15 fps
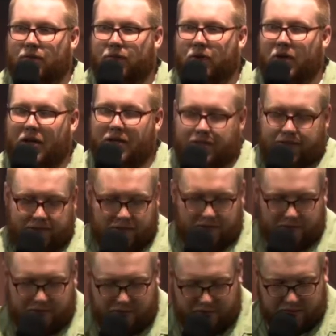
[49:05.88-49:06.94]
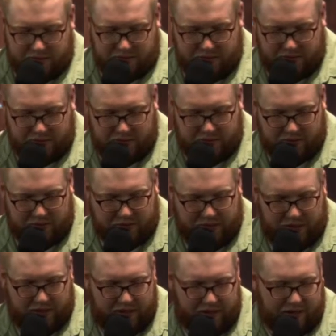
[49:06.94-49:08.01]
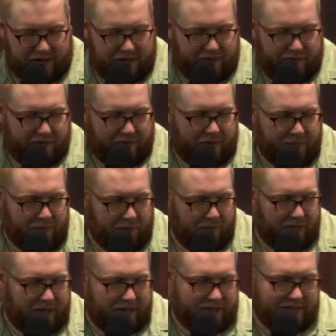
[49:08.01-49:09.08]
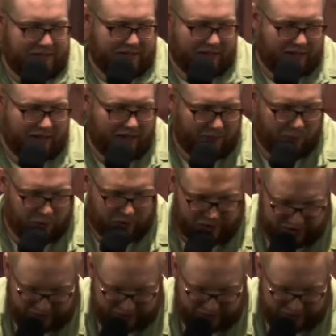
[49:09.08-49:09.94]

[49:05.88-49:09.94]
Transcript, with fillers: for us. And, and, and I've come to realize this a lot more